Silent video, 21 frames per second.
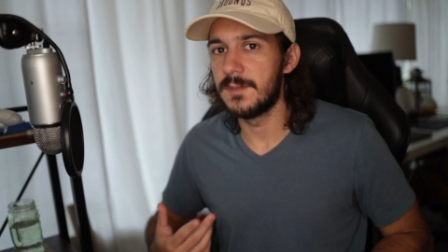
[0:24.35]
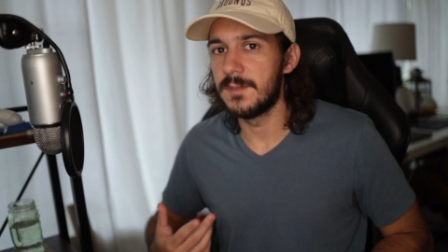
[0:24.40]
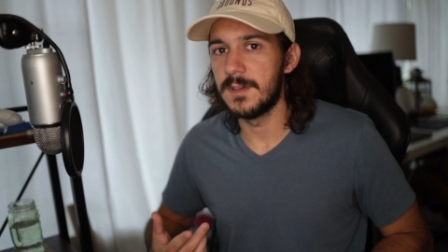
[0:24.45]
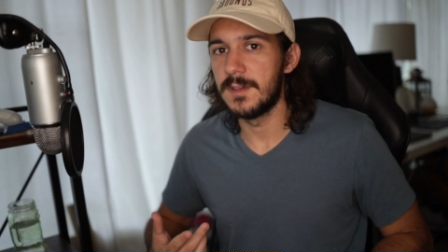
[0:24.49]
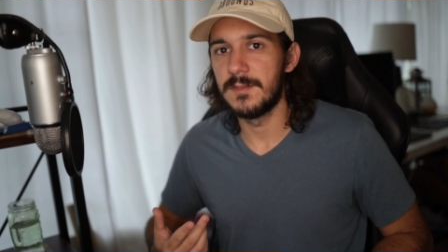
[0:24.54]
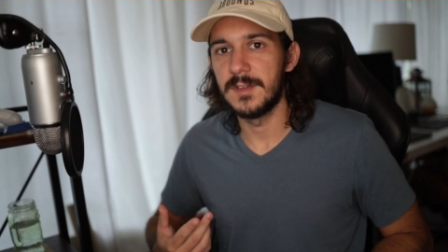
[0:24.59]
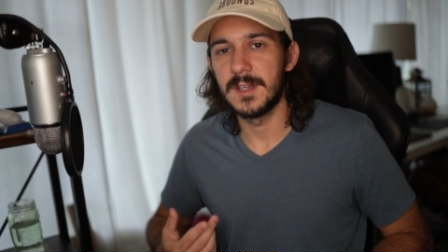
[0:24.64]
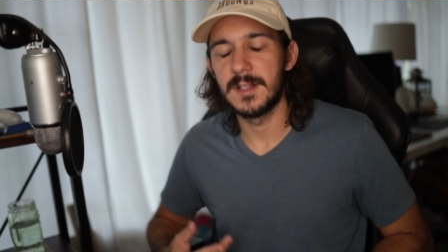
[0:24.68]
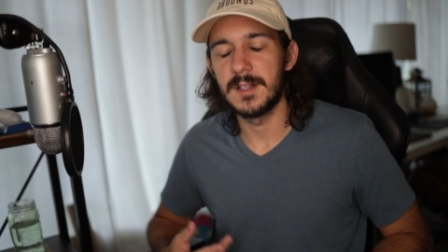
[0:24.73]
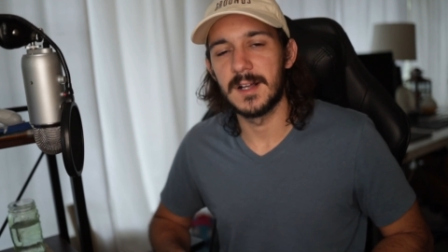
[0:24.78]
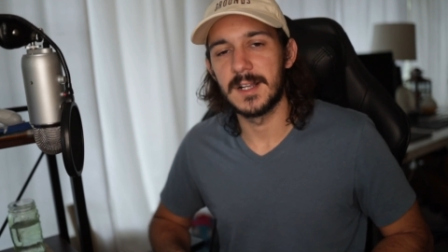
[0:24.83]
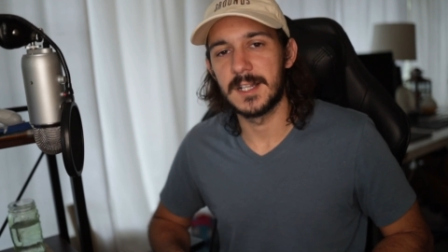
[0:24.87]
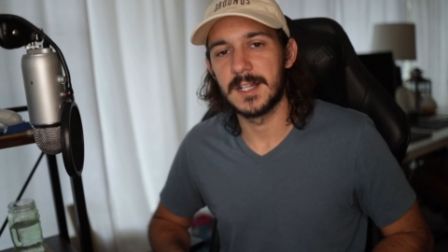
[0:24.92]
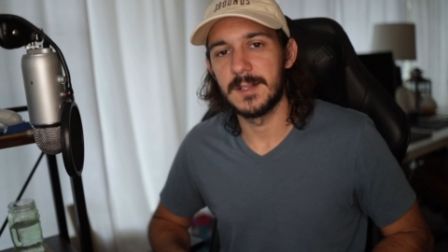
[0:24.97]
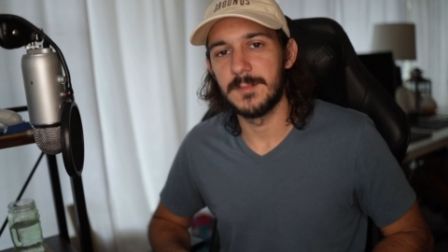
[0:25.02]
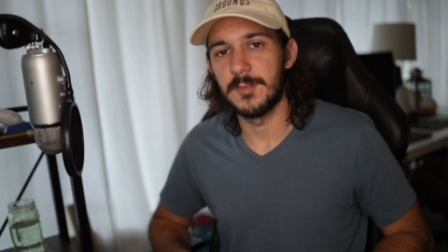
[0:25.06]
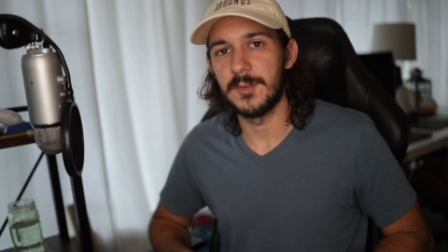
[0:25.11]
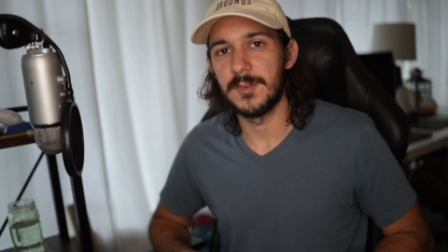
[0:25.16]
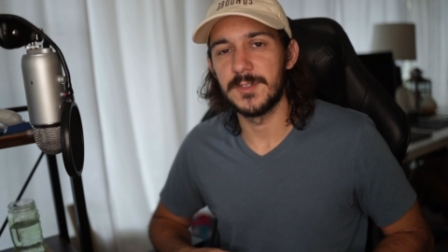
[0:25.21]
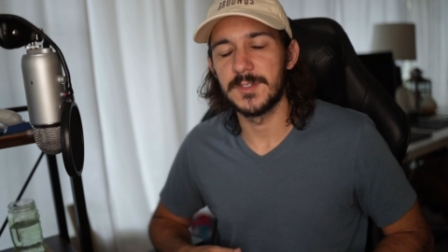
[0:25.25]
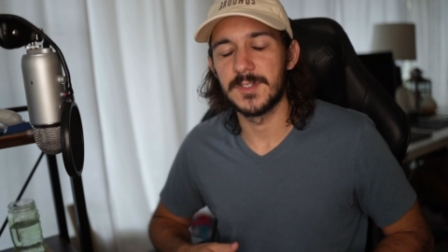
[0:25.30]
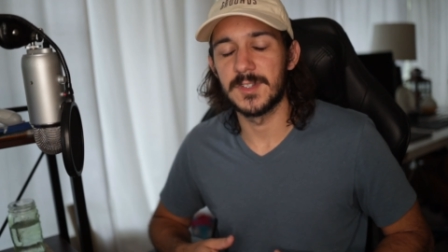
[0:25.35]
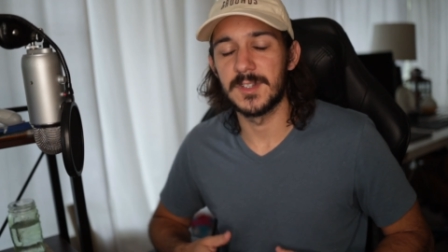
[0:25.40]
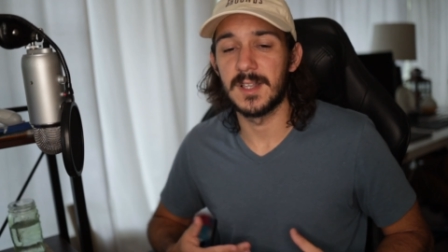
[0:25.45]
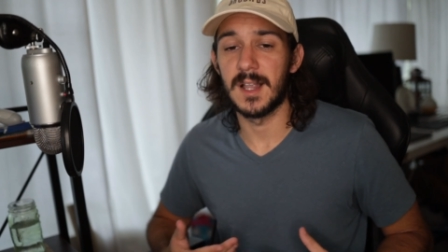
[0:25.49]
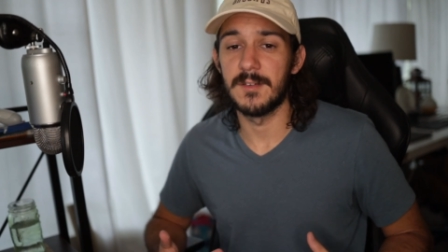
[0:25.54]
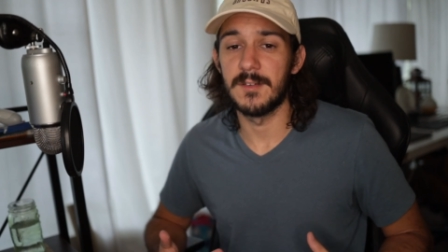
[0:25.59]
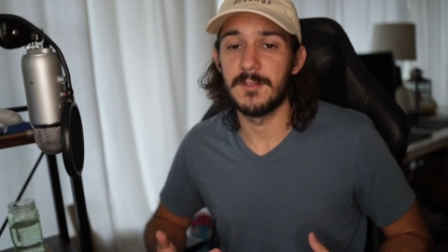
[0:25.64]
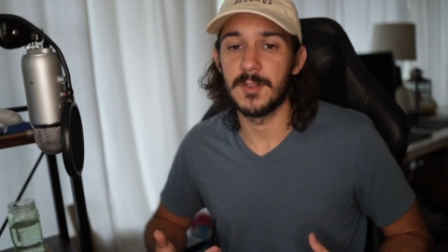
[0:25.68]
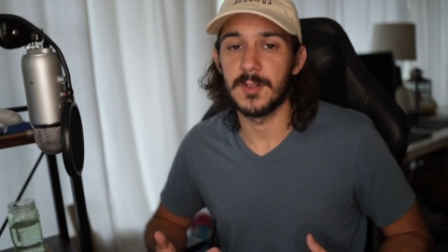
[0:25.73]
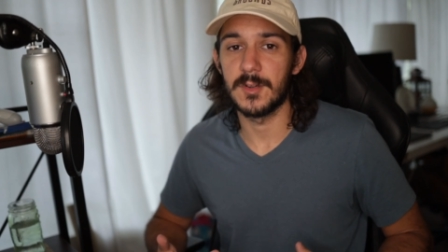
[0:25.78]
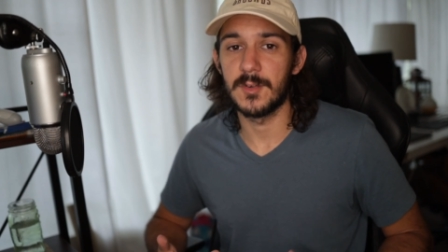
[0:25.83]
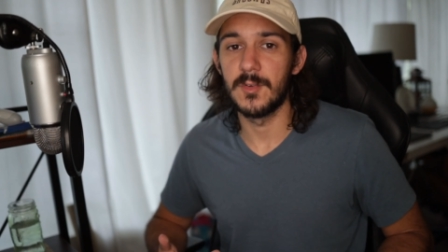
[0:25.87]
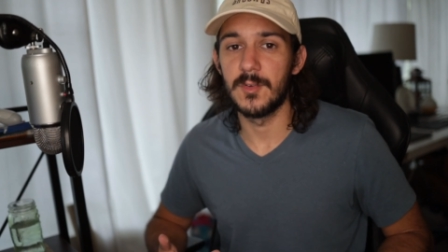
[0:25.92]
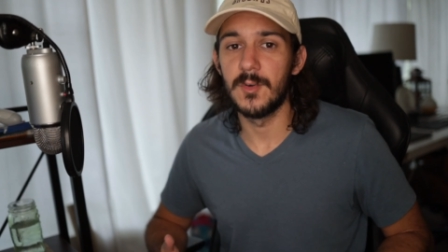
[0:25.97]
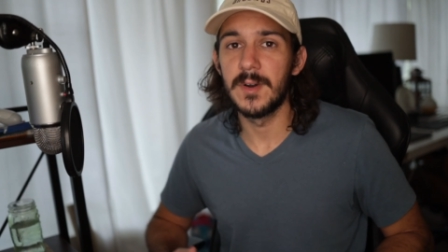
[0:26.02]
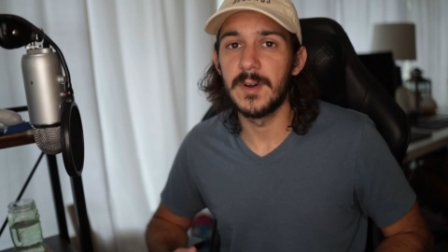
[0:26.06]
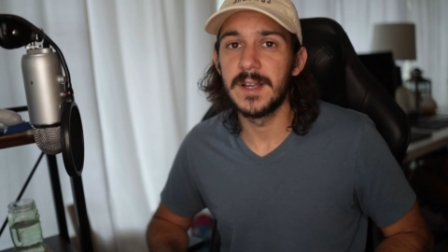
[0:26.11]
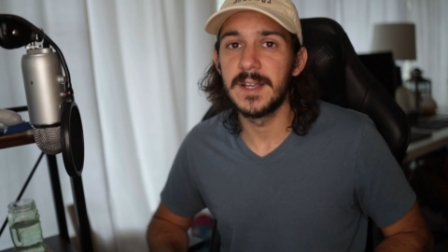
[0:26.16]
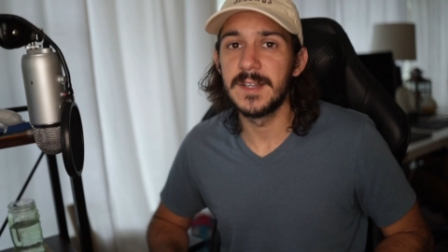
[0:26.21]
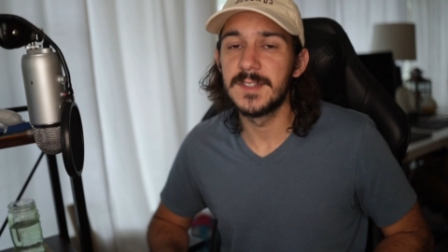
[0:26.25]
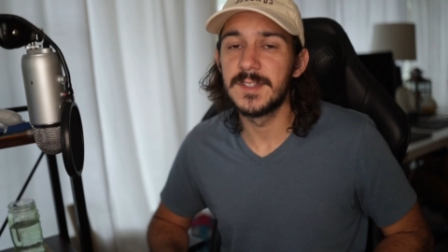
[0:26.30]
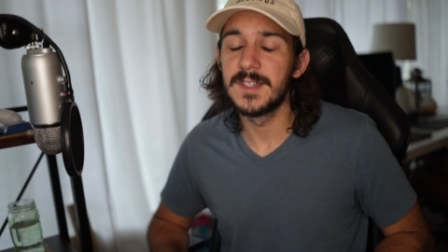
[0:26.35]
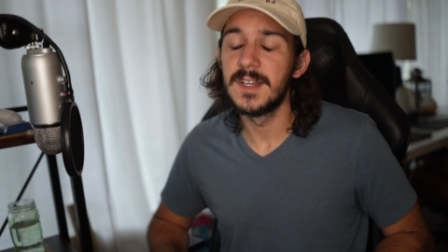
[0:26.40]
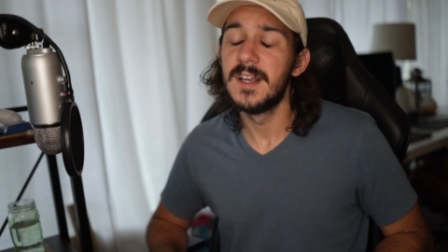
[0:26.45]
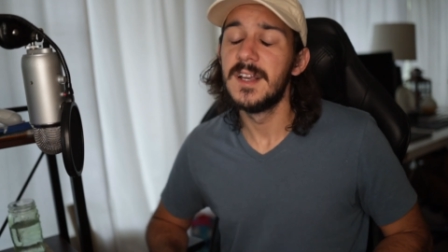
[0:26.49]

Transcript: VeVe collectibles, and a lot of other coins.